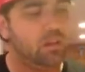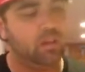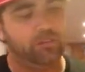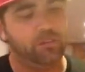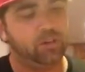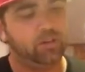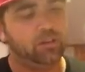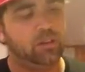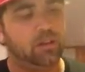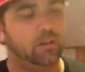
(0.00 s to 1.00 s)
If you're
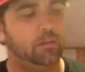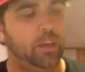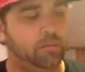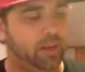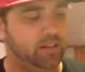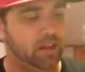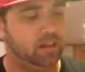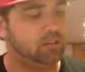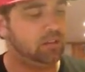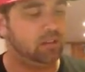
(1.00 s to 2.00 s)
doing um, 8 by
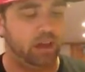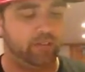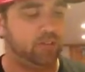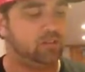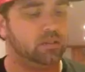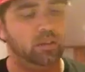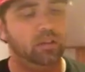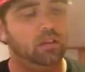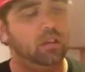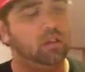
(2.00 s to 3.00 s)
10s, obviously
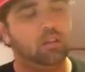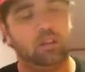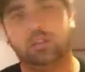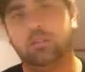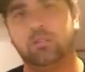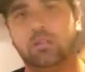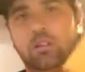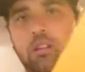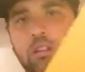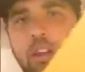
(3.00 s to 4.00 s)
use
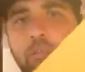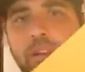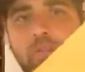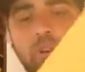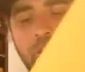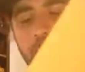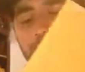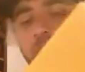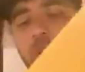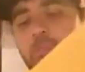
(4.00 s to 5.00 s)
a 9 by 12
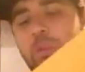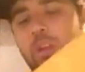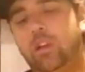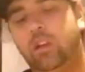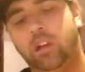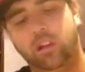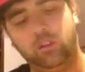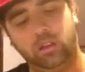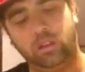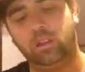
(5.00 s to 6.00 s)
envelope, and
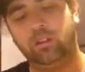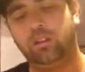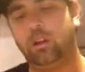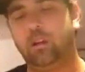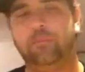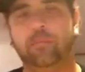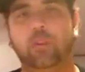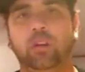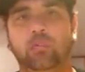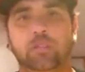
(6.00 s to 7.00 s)
you can either um,
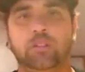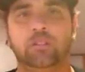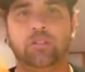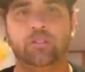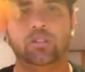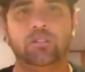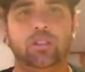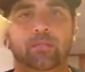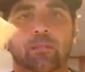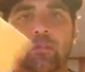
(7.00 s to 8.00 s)
fold up your self-registered
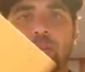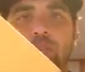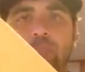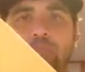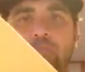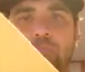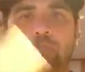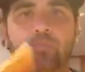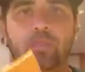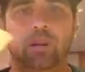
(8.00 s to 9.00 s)
stamped envelope
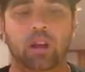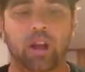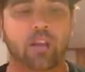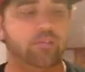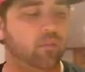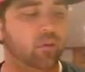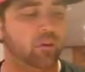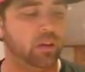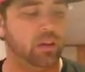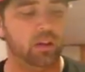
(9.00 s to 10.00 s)
in half, or
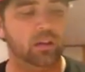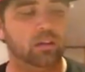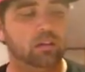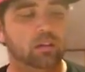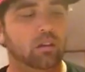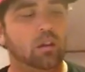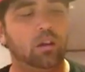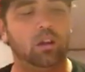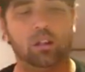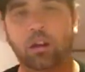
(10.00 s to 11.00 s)
you can get
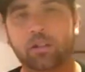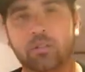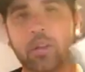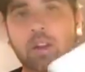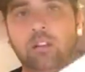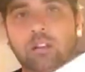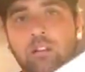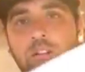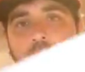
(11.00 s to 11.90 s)
a larger mailer.